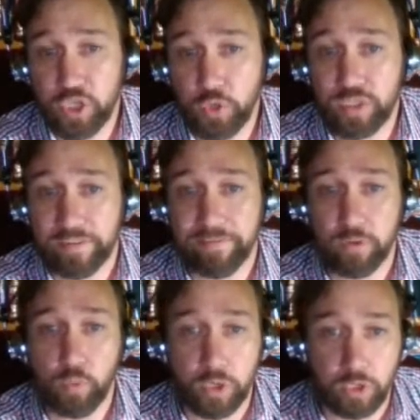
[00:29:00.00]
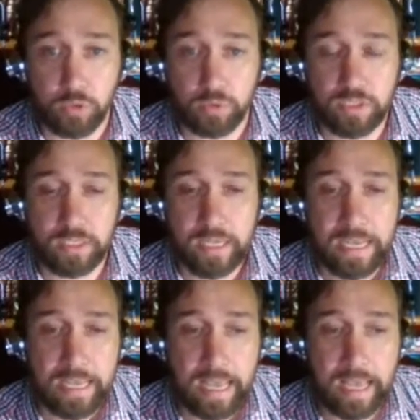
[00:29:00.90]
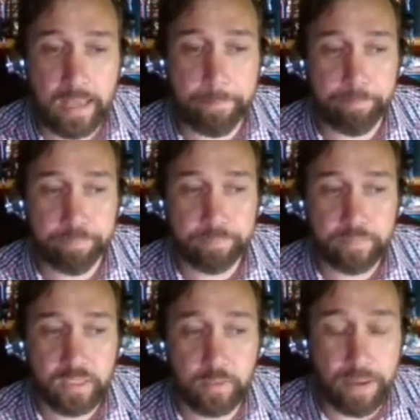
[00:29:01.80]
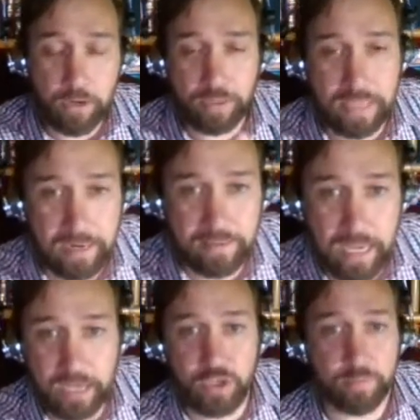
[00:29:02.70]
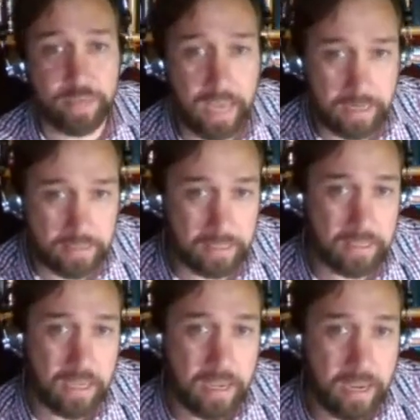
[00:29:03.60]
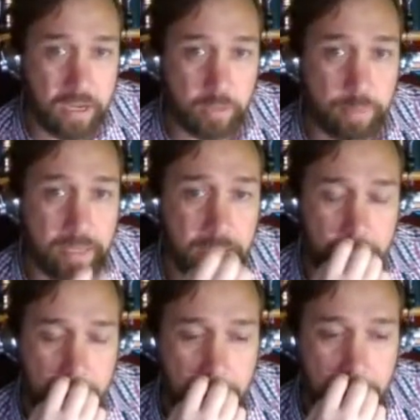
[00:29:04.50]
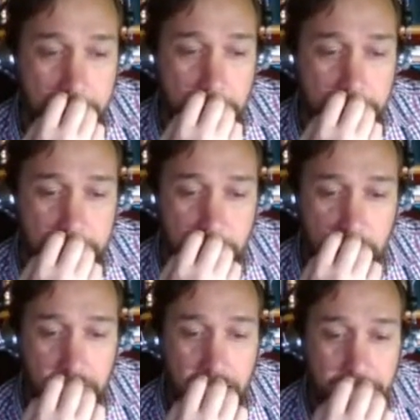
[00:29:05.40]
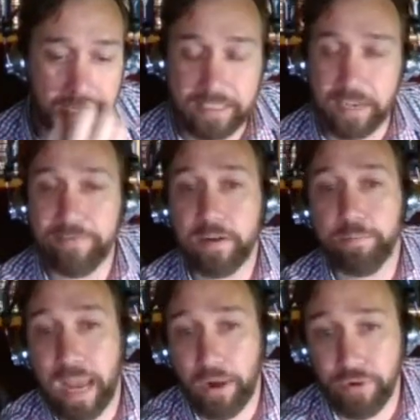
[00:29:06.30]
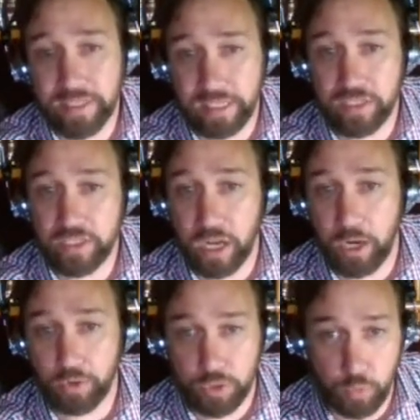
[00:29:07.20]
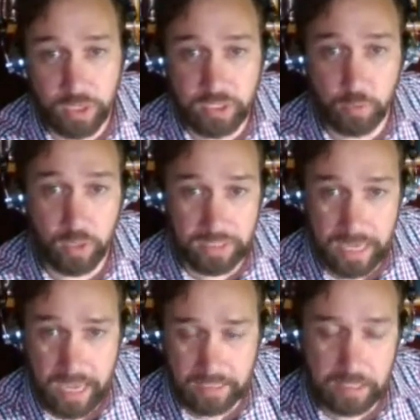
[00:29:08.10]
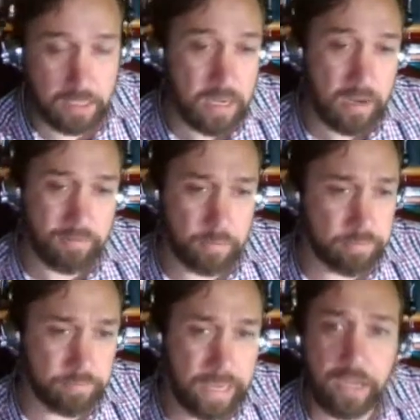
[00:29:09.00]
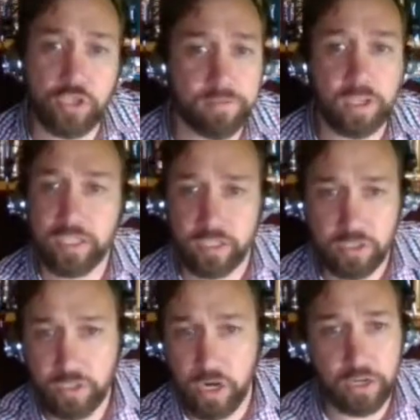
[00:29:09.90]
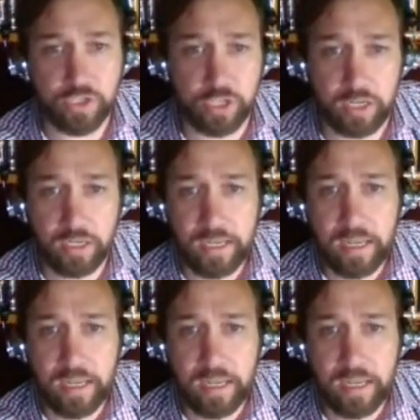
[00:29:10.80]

be two different worlds. Depending on how Dad's going to be acting, he could start having a different parenting style to he once has, from nature versus nurture,